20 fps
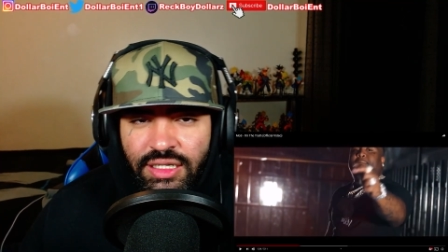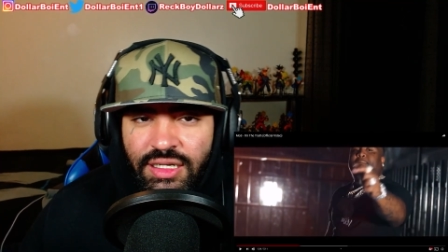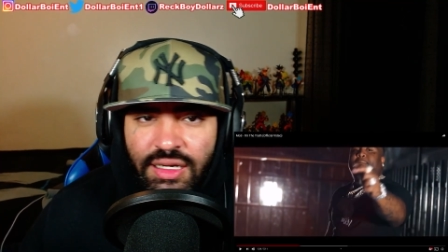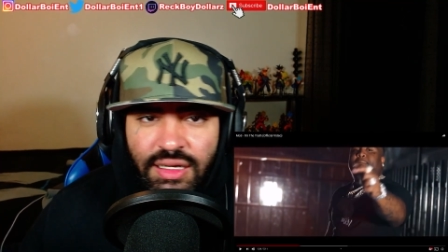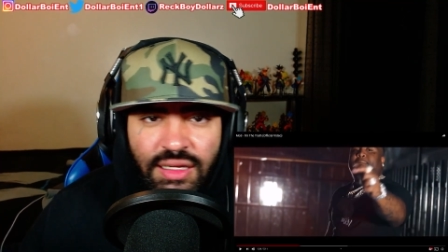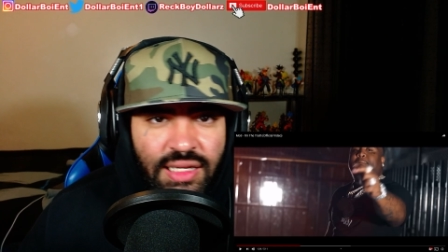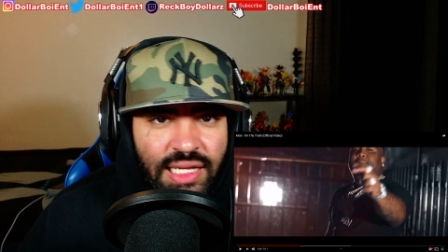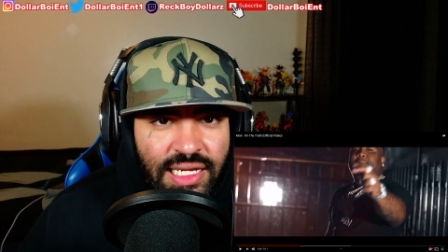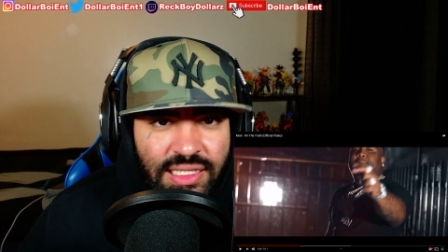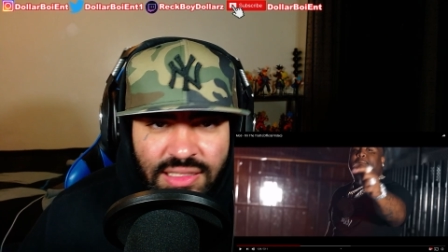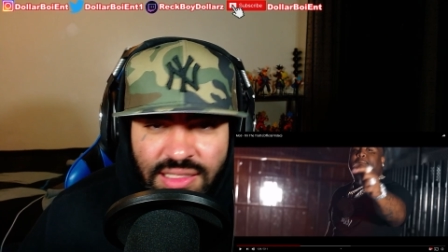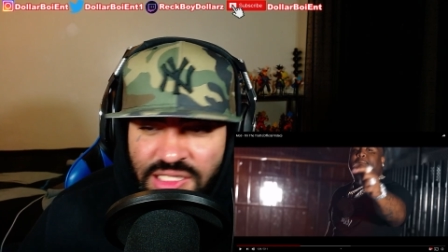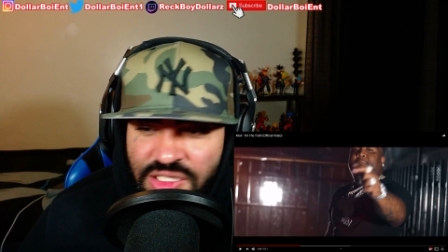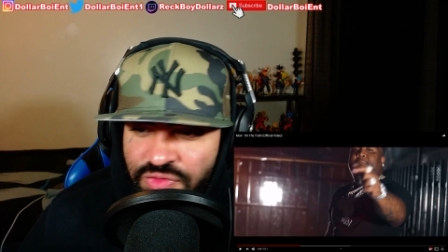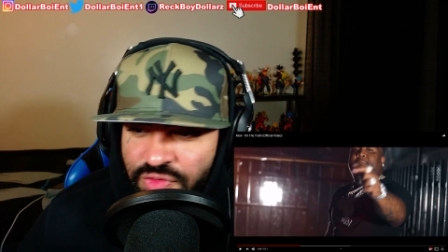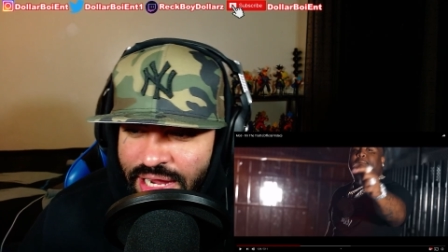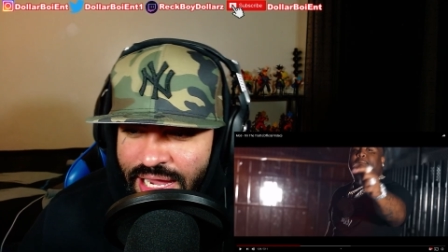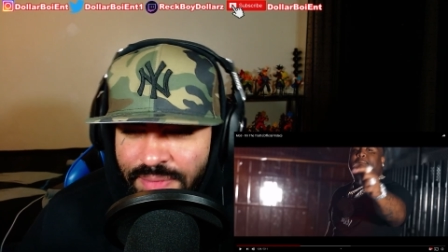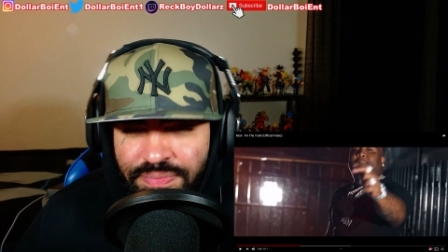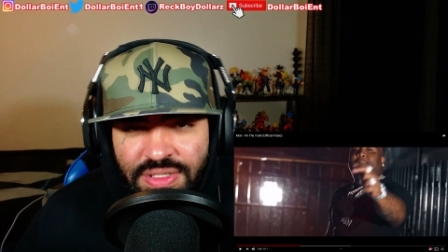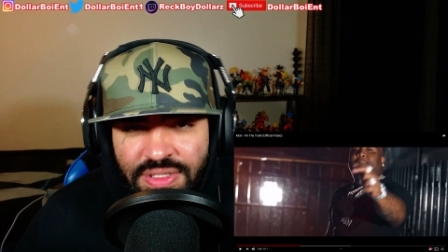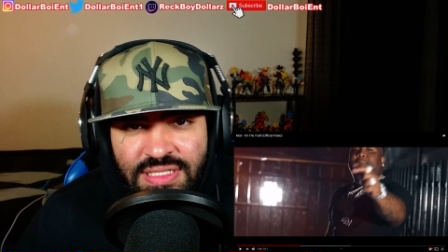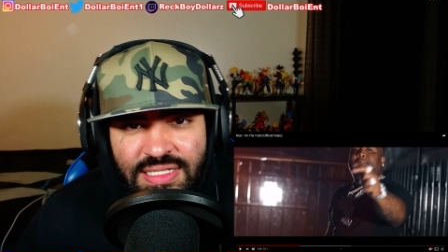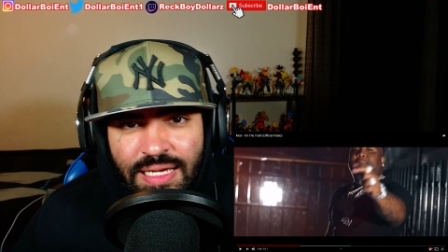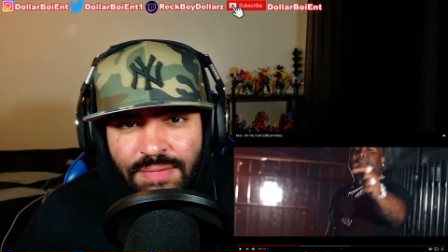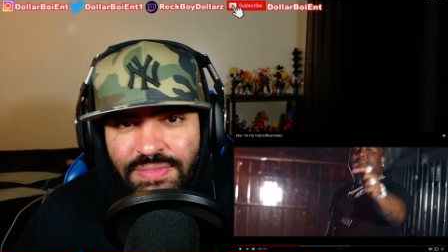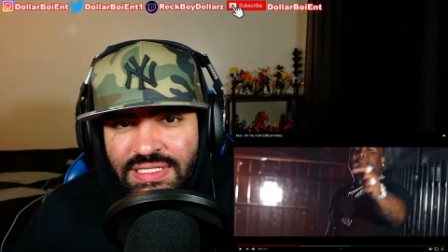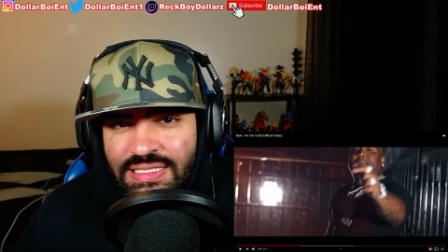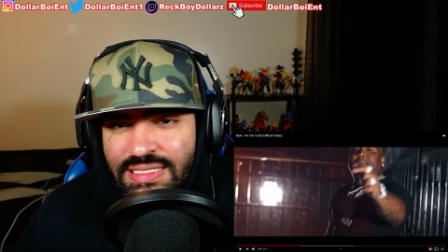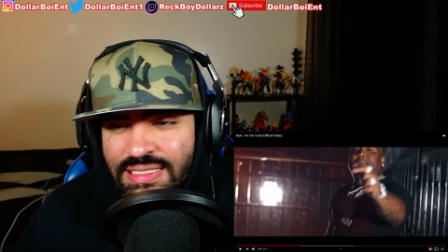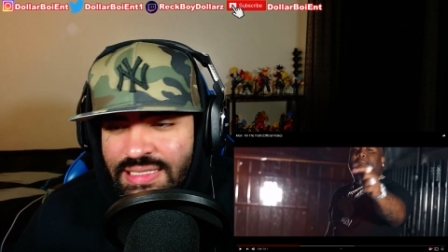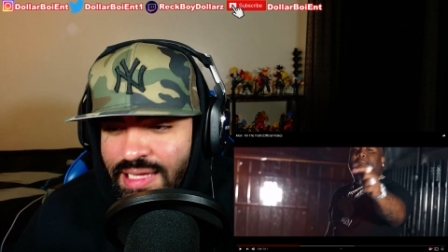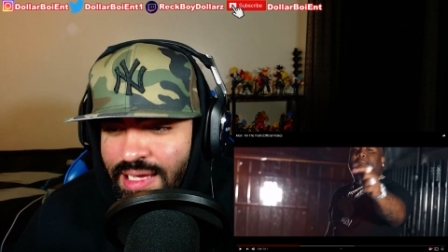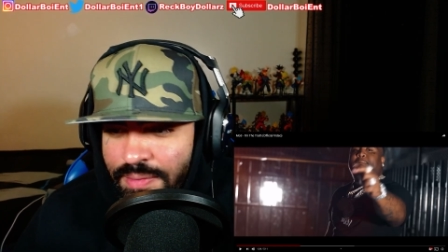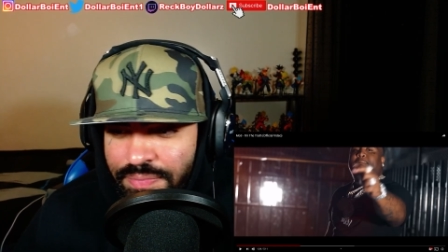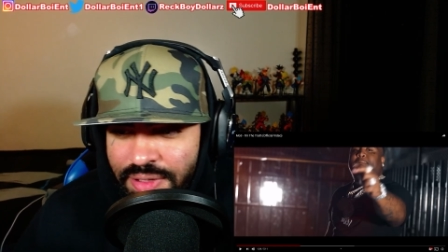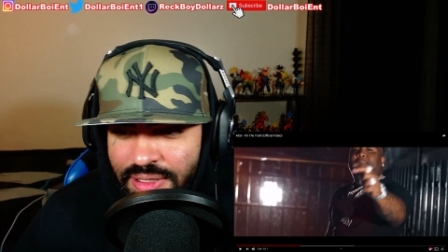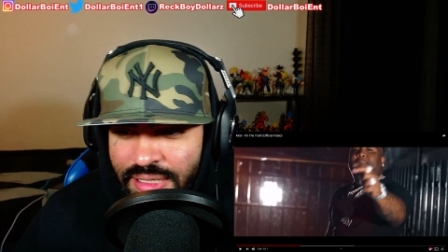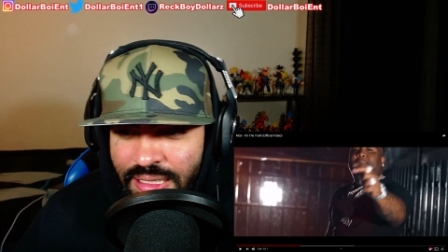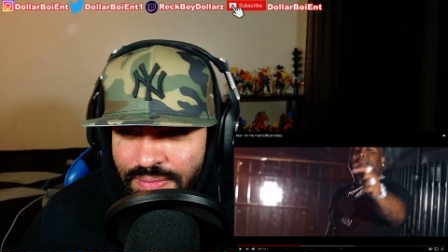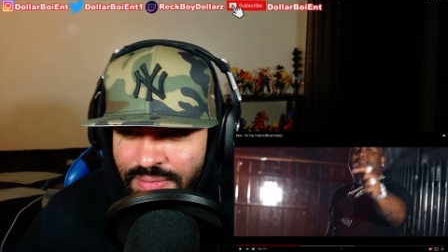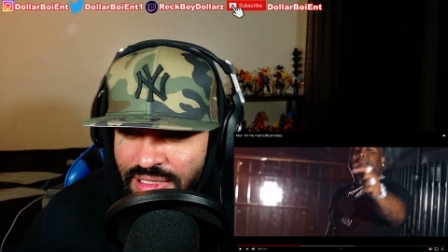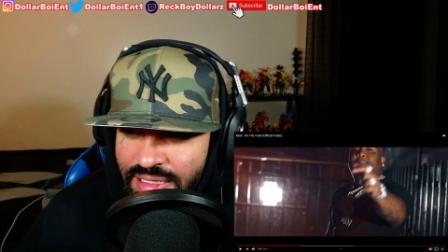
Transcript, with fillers: nothing like these rappers. I be stepping. I'm a